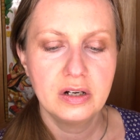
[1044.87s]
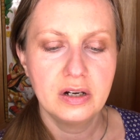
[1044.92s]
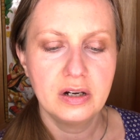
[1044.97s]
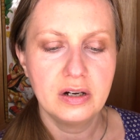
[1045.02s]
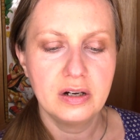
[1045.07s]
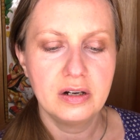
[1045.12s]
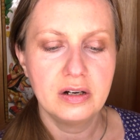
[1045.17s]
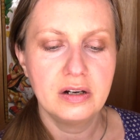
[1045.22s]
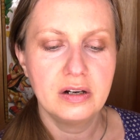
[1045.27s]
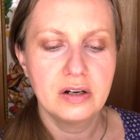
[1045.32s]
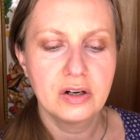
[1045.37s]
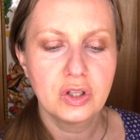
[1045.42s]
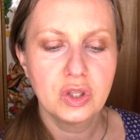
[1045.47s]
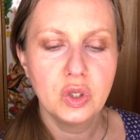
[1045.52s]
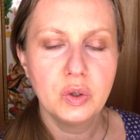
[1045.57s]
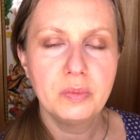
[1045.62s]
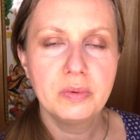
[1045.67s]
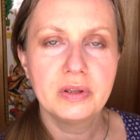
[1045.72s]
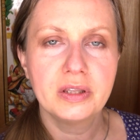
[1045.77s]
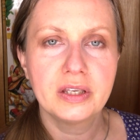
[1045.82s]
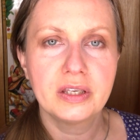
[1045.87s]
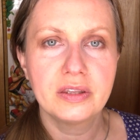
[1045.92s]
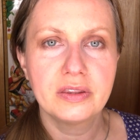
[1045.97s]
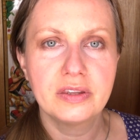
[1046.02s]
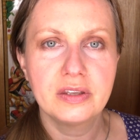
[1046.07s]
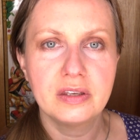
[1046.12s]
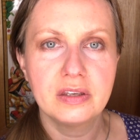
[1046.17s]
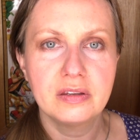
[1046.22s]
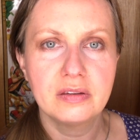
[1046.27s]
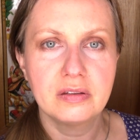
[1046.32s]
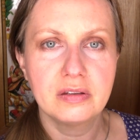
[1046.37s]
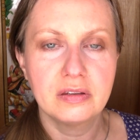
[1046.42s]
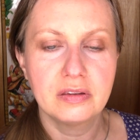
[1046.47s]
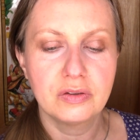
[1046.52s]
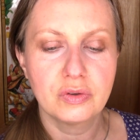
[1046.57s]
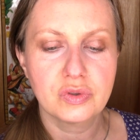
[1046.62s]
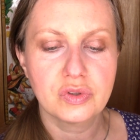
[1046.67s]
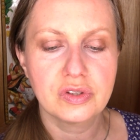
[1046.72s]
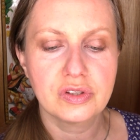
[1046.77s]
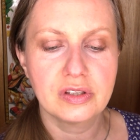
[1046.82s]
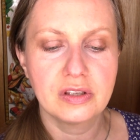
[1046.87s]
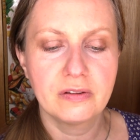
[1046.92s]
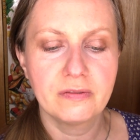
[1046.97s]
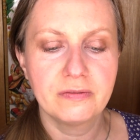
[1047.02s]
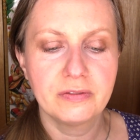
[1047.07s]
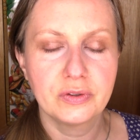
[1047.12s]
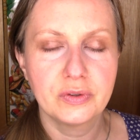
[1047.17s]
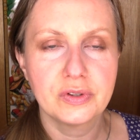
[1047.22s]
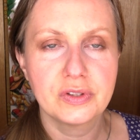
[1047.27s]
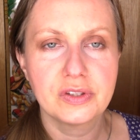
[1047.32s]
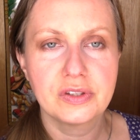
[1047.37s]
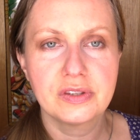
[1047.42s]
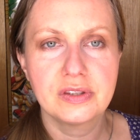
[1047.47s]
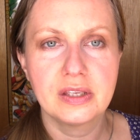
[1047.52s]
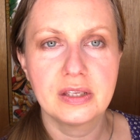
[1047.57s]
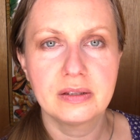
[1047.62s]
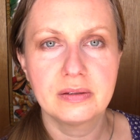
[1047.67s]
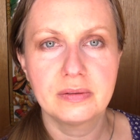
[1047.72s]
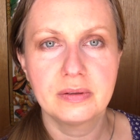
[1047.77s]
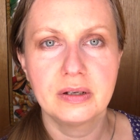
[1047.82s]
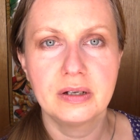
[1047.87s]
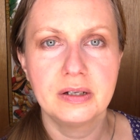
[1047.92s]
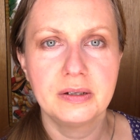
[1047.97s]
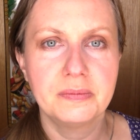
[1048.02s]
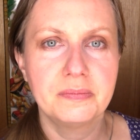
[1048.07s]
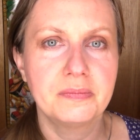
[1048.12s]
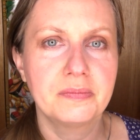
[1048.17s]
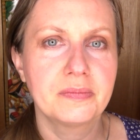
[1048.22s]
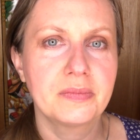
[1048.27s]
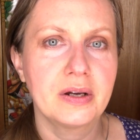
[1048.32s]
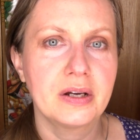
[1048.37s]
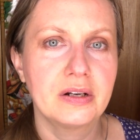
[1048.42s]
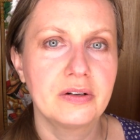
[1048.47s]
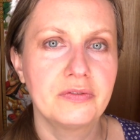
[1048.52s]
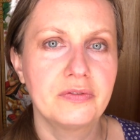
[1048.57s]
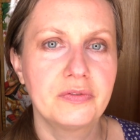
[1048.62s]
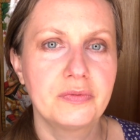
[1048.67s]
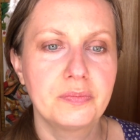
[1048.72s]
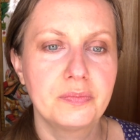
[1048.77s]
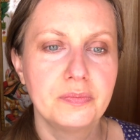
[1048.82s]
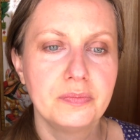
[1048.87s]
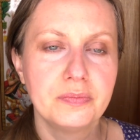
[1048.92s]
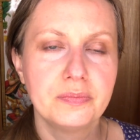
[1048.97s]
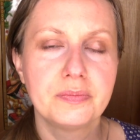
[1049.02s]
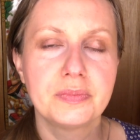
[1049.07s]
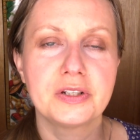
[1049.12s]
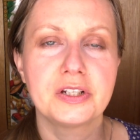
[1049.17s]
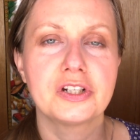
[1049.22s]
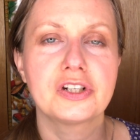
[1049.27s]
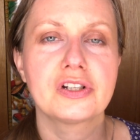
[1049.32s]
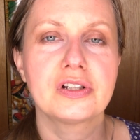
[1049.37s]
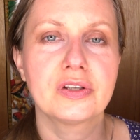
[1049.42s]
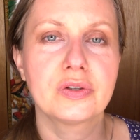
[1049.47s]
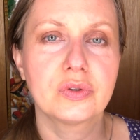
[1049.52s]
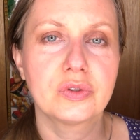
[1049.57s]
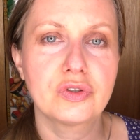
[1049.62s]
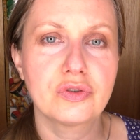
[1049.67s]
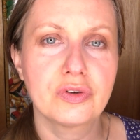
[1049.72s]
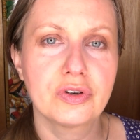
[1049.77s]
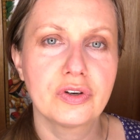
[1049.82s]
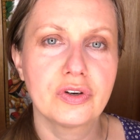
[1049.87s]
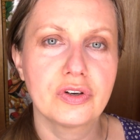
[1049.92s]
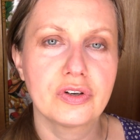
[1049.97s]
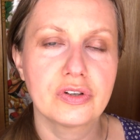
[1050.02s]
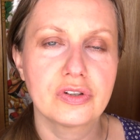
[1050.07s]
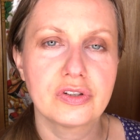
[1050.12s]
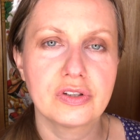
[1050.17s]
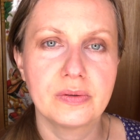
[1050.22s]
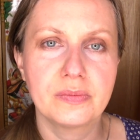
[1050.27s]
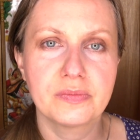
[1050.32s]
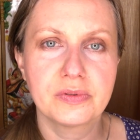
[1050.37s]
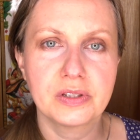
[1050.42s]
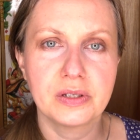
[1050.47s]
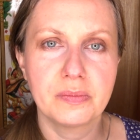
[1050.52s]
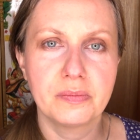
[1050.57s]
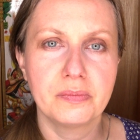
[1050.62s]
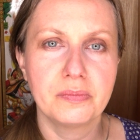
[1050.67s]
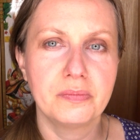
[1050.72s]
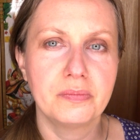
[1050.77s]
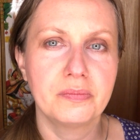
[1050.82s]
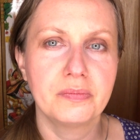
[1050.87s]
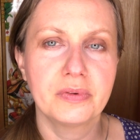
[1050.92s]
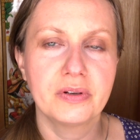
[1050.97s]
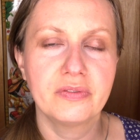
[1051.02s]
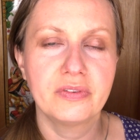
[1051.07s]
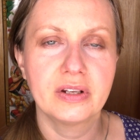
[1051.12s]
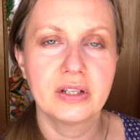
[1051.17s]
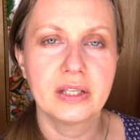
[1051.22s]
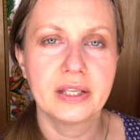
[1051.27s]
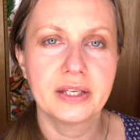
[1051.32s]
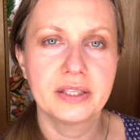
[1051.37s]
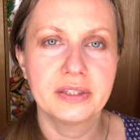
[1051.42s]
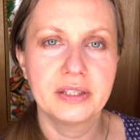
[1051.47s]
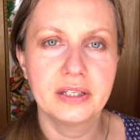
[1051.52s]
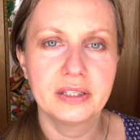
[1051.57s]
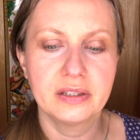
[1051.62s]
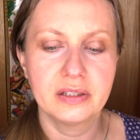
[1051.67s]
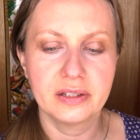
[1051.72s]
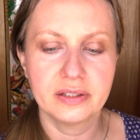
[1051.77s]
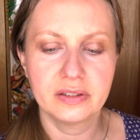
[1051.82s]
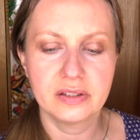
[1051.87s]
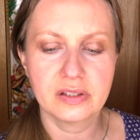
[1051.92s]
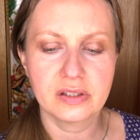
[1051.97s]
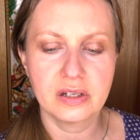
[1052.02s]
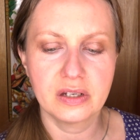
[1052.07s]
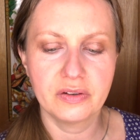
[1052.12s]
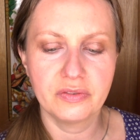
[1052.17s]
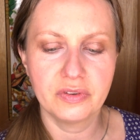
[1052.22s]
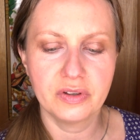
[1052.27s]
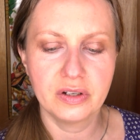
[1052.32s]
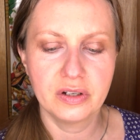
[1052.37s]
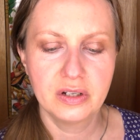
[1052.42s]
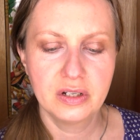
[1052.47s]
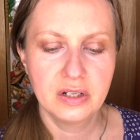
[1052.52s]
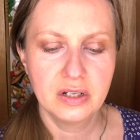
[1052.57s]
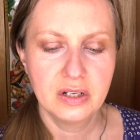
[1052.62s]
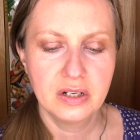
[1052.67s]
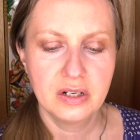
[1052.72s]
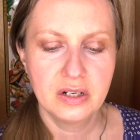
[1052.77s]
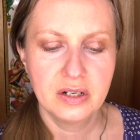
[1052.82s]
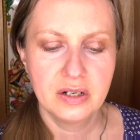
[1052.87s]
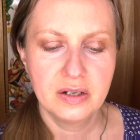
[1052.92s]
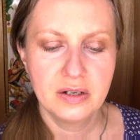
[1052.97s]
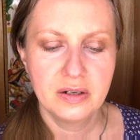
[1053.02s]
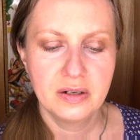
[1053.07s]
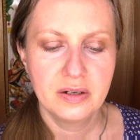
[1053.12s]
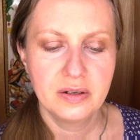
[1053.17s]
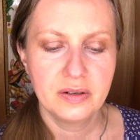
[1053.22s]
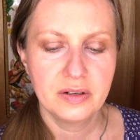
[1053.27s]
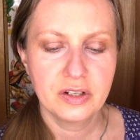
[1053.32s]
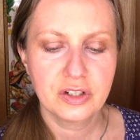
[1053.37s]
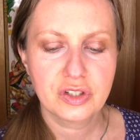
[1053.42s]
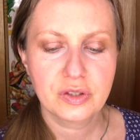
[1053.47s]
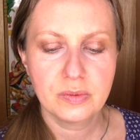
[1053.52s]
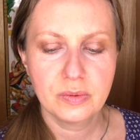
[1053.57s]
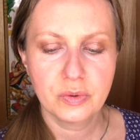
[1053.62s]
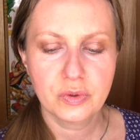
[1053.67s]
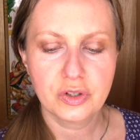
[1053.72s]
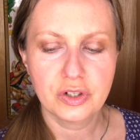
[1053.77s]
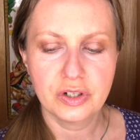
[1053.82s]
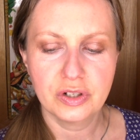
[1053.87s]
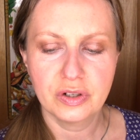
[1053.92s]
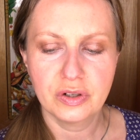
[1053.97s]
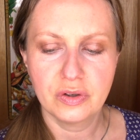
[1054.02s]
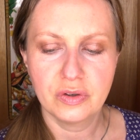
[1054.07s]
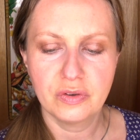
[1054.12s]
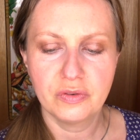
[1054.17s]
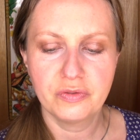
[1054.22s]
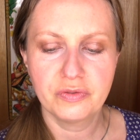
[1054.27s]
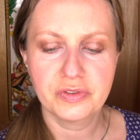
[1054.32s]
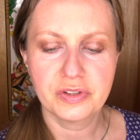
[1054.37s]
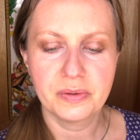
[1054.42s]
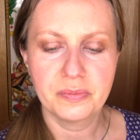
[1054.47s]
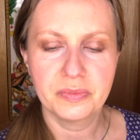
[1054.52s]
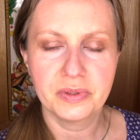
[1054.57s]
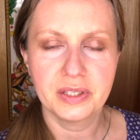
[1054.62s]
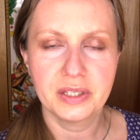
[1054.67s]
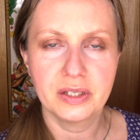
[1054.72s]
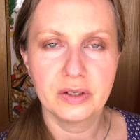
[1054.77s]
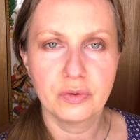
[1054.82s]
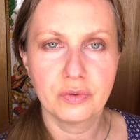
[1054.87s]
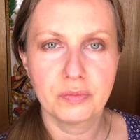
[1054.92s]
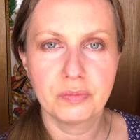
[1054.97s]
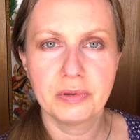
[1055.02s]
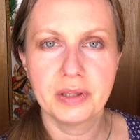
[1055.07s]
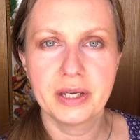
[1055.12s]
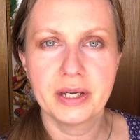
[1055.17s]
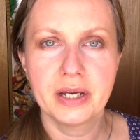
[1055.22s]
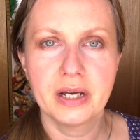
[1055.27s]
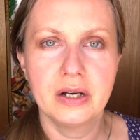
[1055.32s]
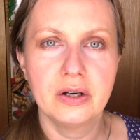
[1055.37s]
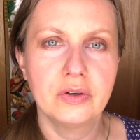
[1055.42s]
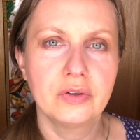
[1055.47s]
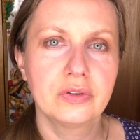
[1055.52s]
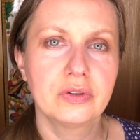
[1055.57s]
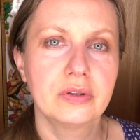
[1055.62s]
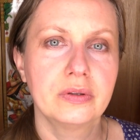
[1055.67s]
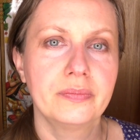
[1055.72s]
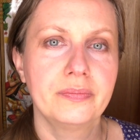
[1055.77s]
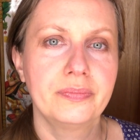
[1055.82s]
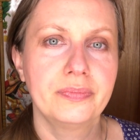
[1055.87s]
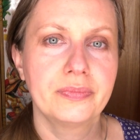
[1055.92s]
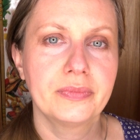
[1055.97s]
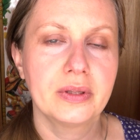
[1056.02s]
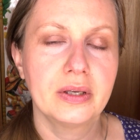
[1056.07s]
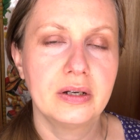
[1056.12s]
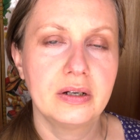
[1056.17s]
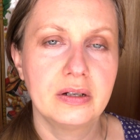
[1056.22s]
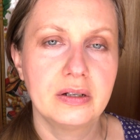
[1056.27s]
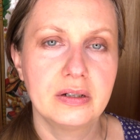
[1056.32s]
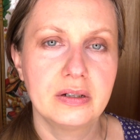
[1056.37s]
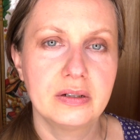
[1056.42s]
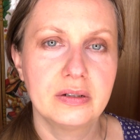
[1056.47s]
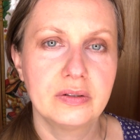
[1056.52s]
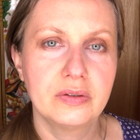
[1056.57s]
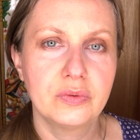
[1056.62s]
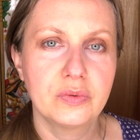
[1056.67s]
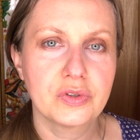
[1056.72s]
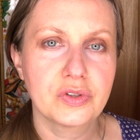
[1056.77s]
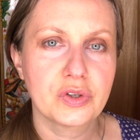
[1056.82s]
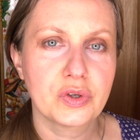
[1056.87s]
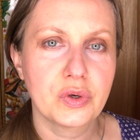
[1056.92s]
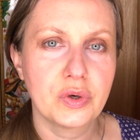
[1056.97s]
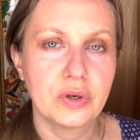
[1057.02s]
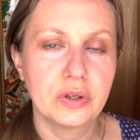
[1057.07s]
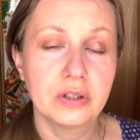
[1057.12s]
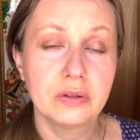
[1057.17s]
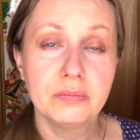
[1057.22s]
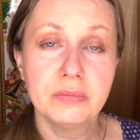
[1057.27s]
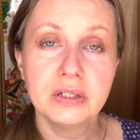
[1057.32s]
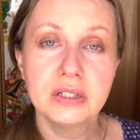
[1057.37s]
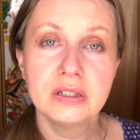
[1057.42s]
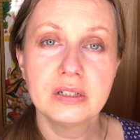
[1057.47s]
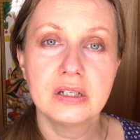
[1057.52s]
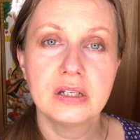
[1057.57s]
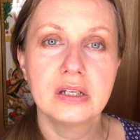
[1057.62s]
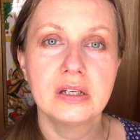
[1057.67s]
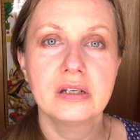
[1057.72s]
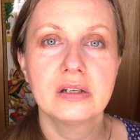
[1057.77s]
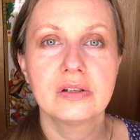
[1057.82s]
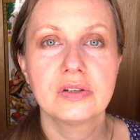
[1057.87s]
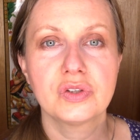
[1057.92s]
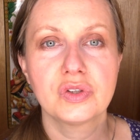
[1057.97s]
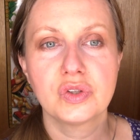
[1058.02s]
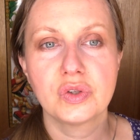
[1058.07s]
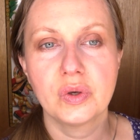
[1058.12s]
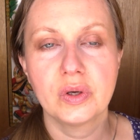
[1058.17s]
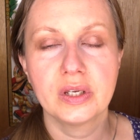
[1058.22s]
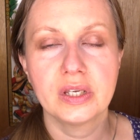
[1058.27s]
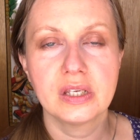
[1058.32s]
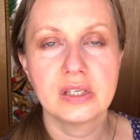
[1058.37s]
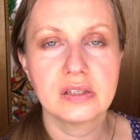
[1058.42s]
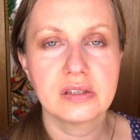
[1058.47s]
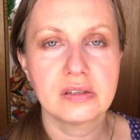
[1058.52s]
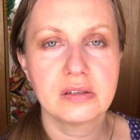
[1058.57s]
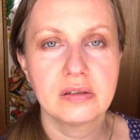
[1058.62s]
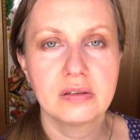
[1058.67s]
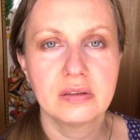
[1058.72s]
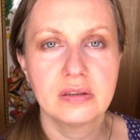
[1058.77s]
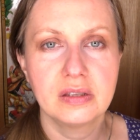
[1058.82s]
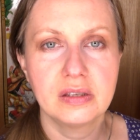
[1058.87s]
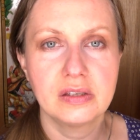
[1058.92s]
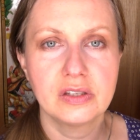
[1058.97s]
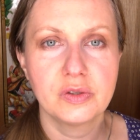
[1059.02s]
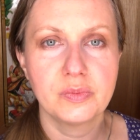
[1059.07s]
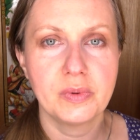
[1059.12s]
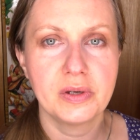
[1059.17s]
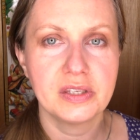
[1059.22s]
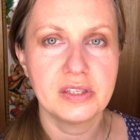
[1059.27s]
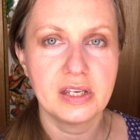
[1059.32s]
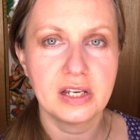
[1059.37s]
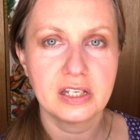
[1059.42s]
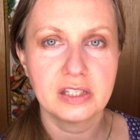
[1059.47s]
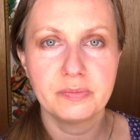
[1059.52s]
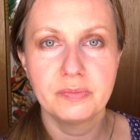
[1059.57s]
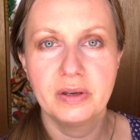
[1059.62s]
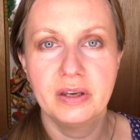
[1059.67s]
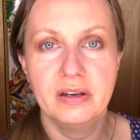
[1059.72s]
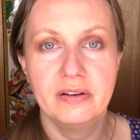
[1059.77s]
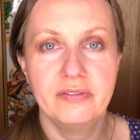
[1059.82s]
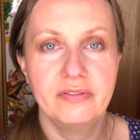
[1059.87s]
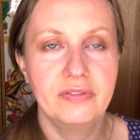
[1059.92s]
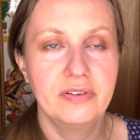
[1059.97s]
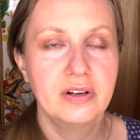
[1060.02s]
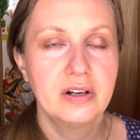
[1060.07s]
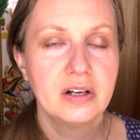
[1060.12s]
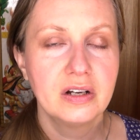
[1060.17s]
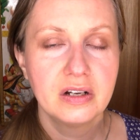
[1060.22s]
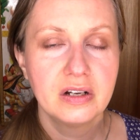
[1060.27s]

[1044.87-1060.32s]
globally there's this influence that kind of potentially could trigger some event like that, like this kind of a explosion of something or blackout was occurring on Monday. So I guess the SpaceX may have